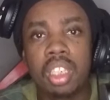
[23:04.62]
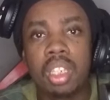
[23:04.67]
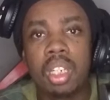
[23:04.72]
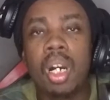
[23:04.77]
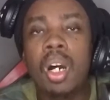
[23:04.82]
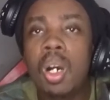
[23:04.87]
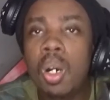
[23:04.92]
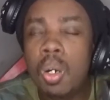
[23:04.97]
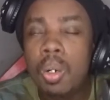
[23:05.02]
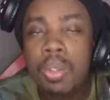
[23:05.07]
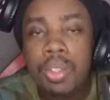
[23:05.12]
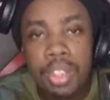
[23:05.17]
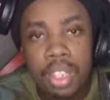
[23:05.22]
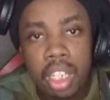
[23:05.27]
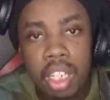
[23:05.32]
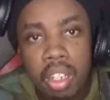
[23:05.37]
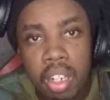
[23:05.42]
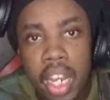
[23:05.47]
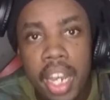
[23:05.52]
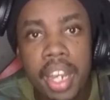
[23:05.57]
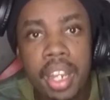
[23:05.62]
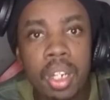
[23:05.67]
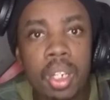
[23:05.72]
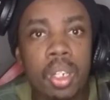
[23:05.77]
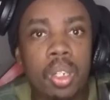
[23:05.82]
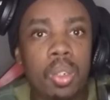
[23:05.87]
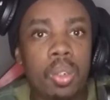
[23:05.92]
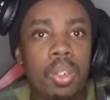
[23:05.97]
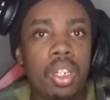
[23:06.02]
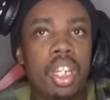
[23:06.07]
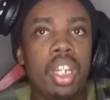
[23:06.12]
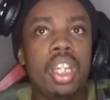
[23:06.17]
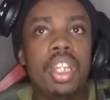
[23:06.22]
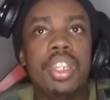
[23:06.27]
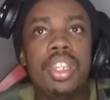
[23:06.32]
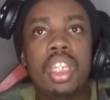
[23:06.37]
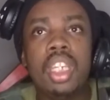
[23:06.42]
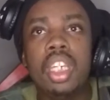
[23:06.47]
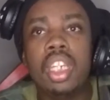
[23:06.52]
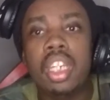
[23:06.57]
out there right now
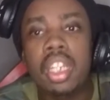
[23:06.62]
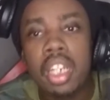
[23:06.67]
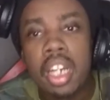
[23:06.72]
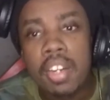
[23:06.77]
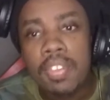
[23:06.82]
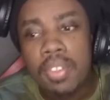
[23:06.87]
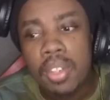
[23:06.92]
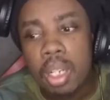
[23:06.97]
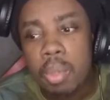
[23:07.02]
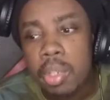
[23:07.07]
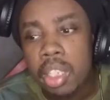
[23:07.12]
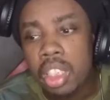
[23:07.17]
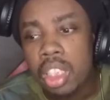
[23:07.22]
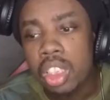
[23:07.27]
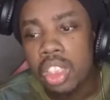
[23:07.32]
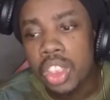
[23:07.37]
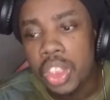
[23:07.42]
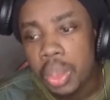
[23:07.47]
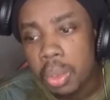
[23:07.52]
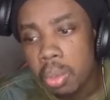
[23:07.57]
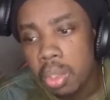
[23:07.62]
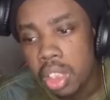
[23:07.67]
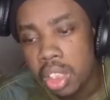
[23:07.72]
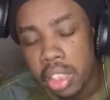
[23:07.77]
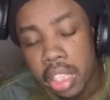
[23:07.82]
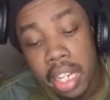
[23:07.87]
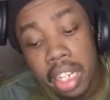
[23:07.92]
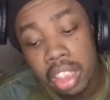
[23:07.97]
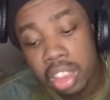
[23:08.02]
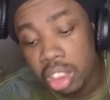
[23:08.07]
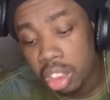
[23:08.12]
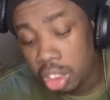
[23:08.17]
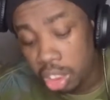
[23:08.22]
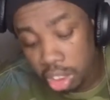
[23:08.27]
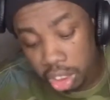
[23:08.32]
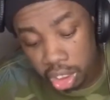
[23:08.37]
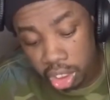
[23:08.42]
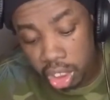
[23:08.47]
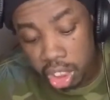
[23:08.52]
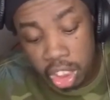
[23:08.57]
thinking of committing suicide,
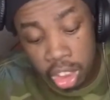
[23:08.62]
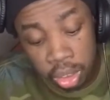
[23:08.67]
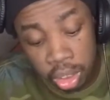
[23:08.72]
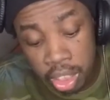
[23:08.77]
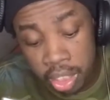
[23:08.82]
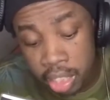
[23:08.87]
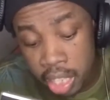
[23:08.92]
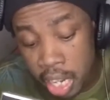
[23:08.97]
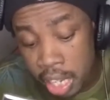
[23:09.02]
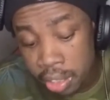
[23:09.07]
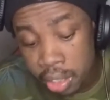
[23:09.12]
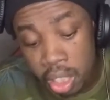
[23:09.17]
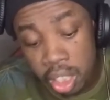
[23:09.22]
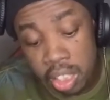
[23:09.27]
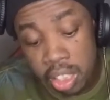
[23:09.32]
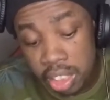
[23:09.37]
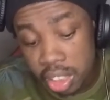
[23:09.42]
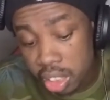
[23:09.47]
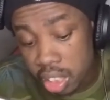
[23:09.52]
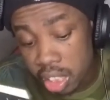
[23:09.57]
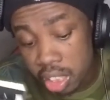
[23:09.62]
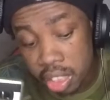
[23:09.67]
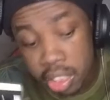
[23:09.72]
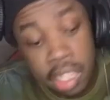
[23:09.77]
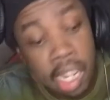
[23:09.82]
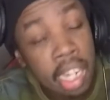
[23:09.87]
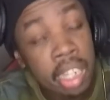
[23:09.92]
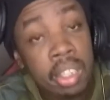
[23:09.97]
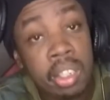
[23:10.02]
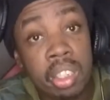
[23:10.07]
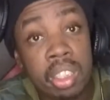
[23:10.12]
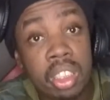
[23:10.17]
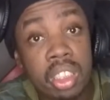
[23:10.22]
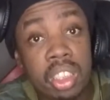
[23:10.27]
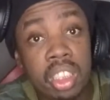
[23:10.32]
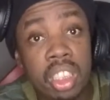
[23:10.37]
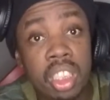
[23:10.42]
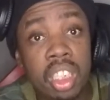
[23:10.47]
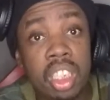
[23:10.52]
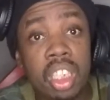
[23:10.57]
children, adolescent,
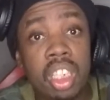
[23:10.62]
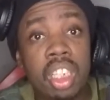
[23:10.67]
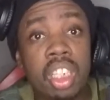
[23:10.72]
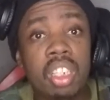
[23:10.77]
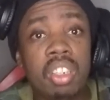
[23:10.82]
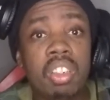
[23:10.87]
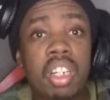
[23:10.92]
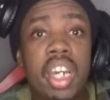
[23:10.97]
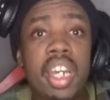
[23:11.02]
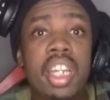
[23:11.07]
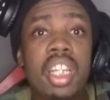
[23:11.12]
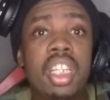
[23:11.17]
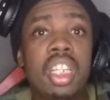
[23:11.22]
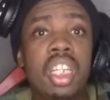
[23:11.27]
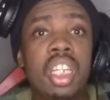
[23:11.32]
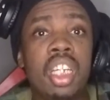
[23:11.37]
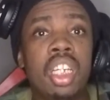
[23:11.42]
adult, right?